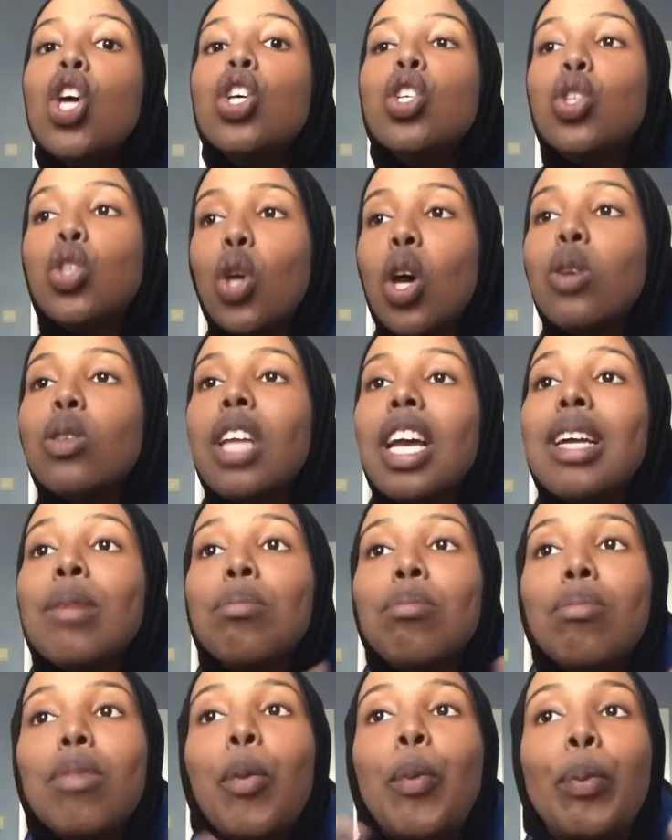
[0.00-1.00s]
So I was like,
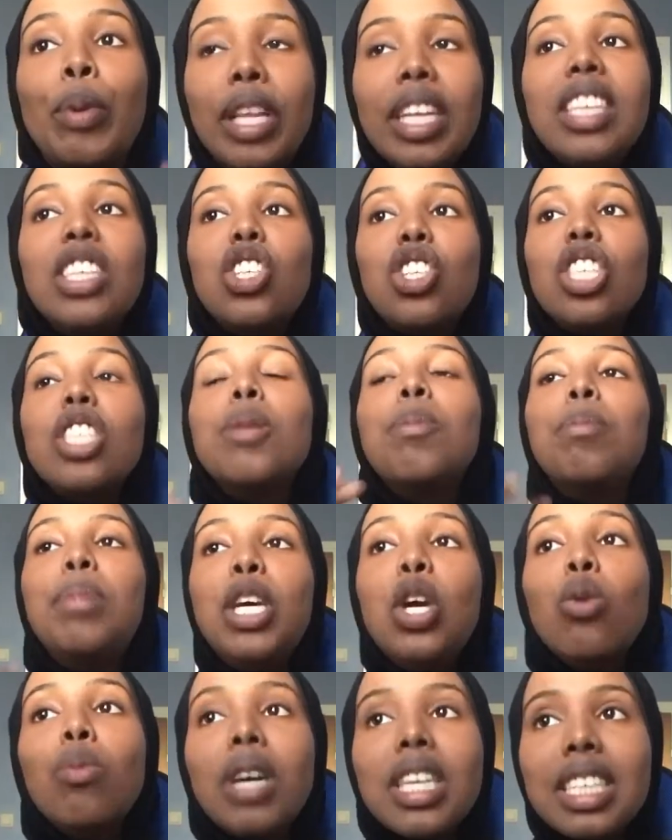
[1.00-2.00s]
but please just
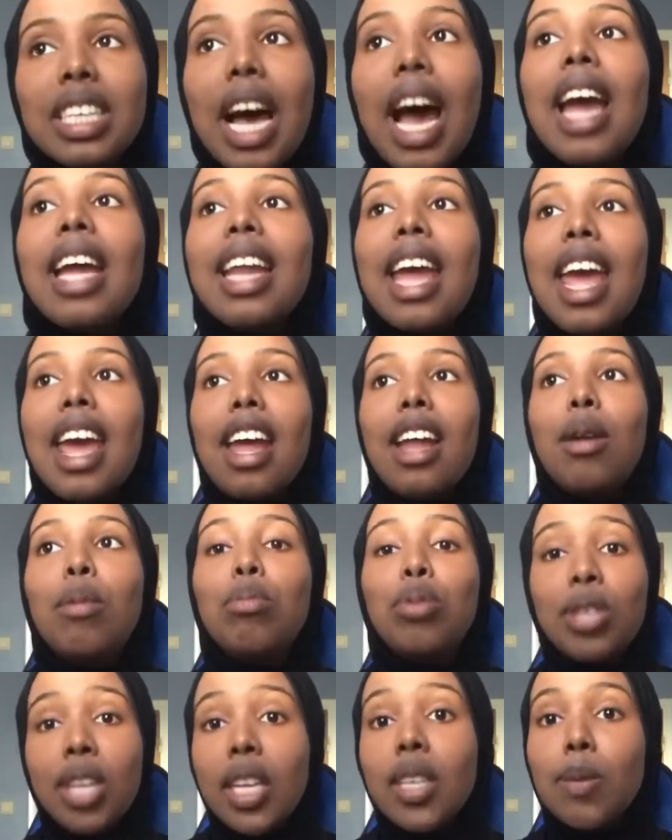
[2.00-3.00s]
be on my side and
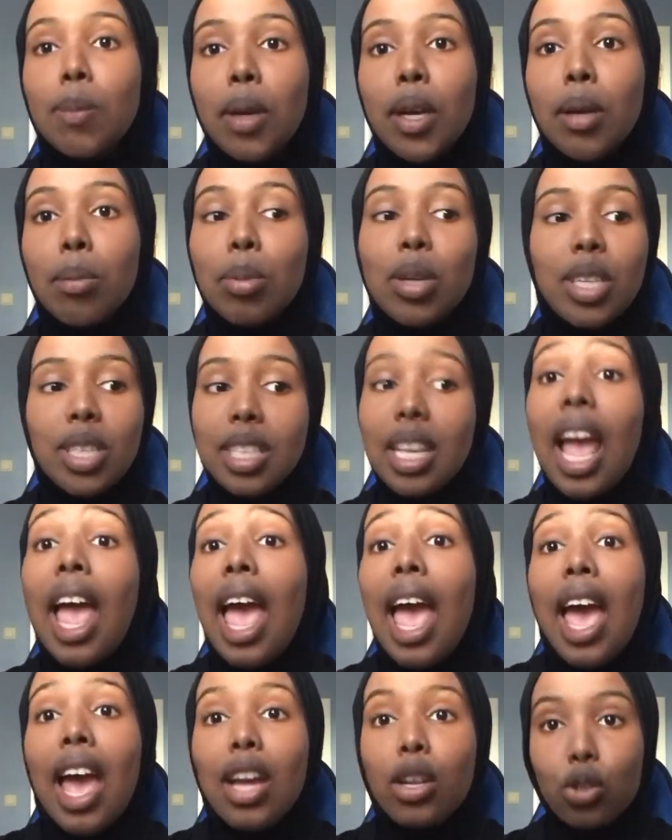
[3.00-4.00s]
protect me, because
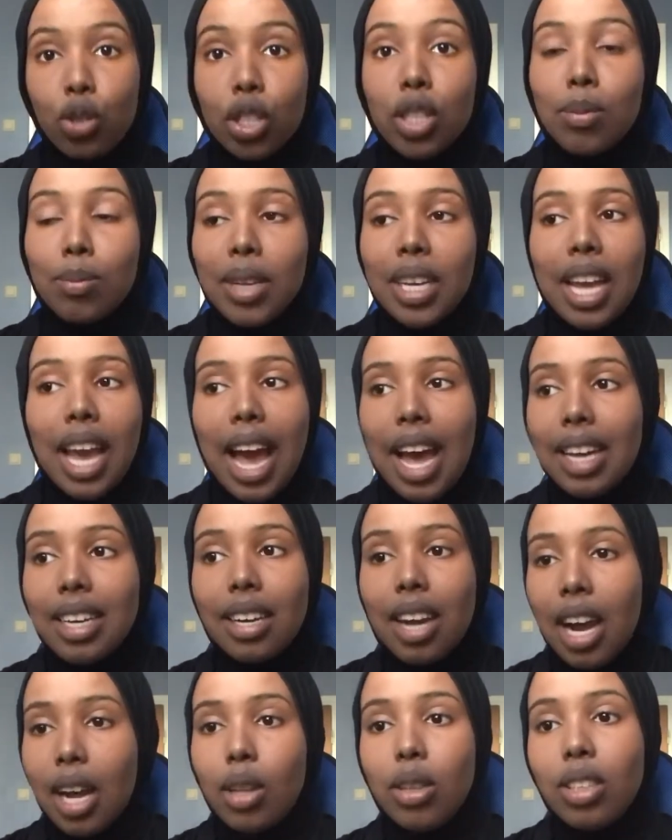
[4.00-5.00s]
trust me,
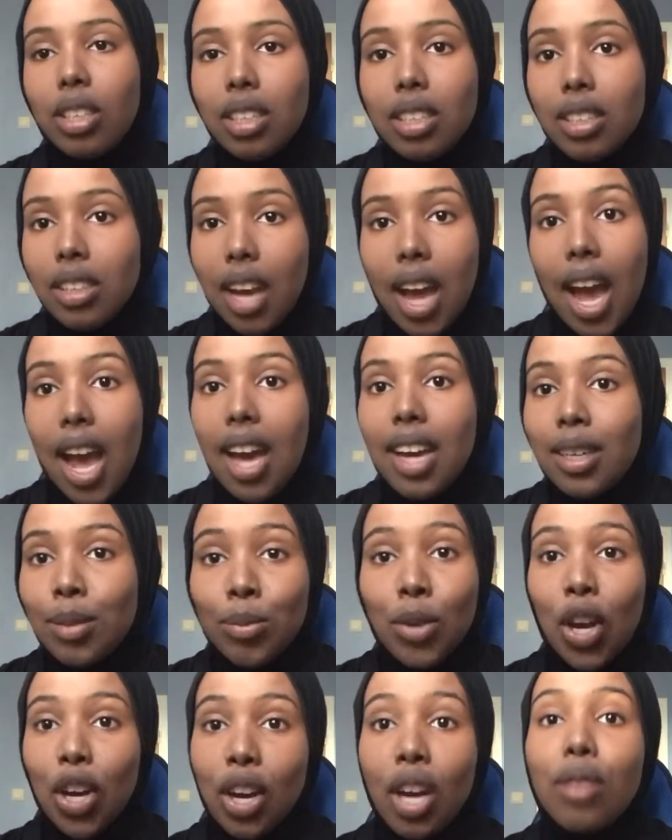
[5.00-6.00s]
I'm
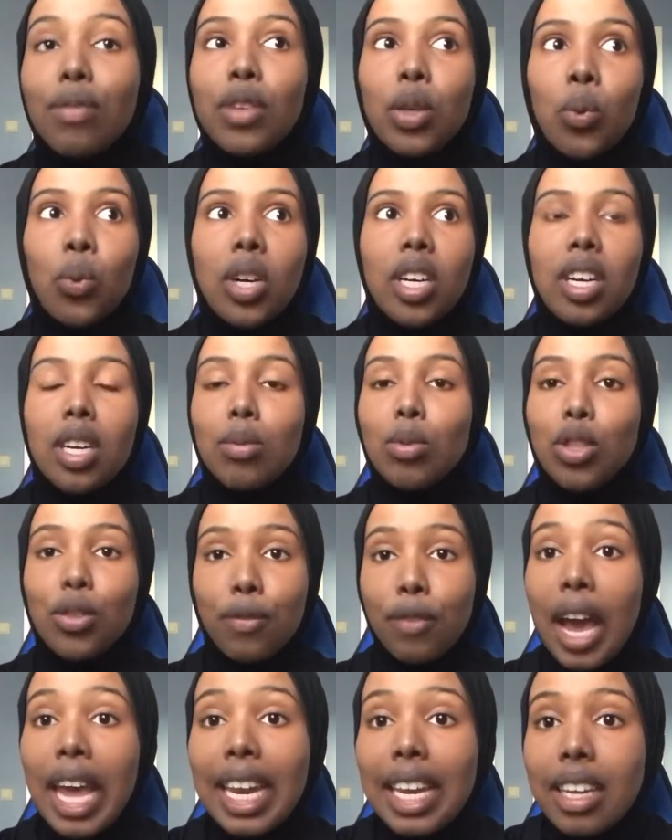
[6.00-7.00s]
not confident when it comes to
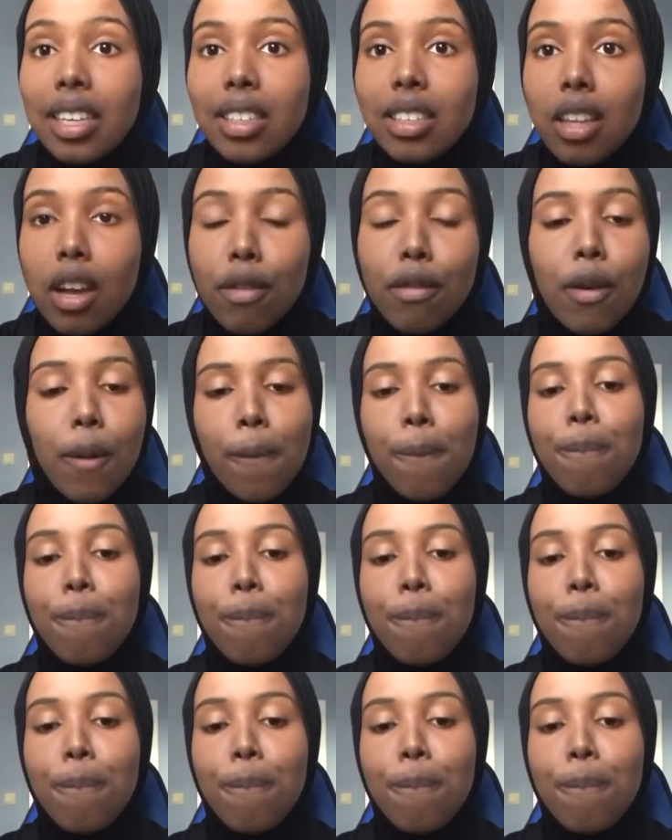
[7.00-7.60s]
fighting and stuff.